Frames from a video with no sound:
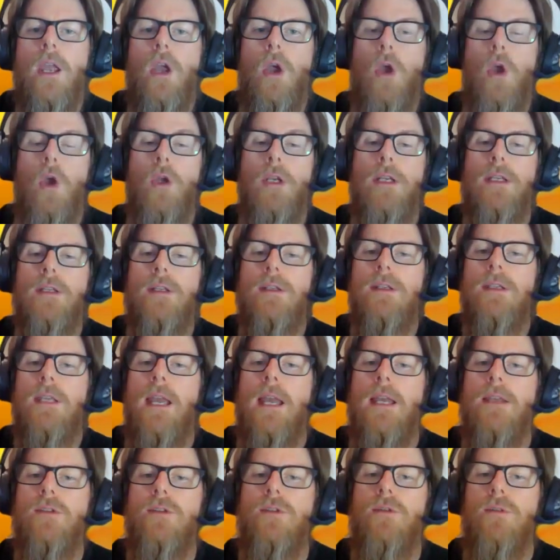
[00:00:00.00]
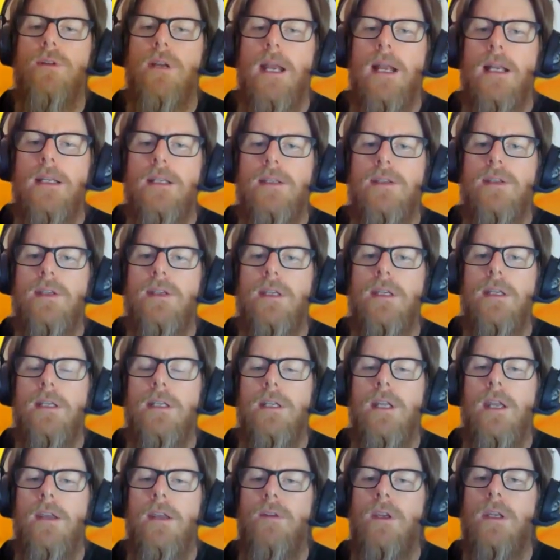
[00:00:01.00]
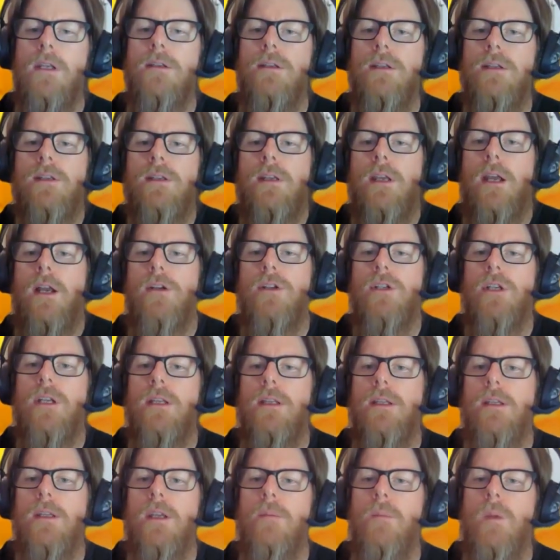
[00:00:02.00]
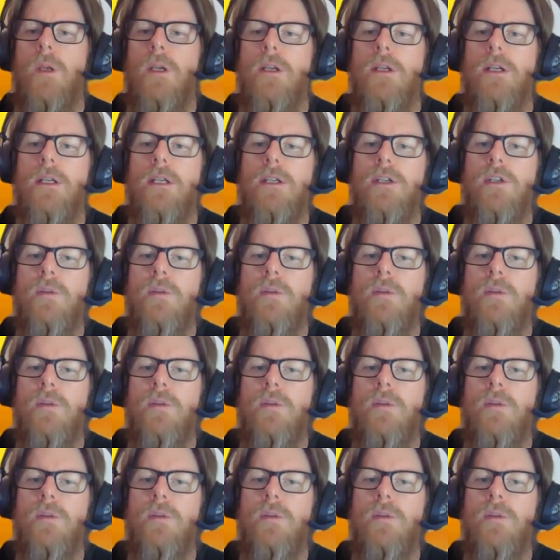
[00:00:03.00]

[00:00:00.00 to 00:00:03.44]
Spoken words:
earnings has created significant discussion in the community,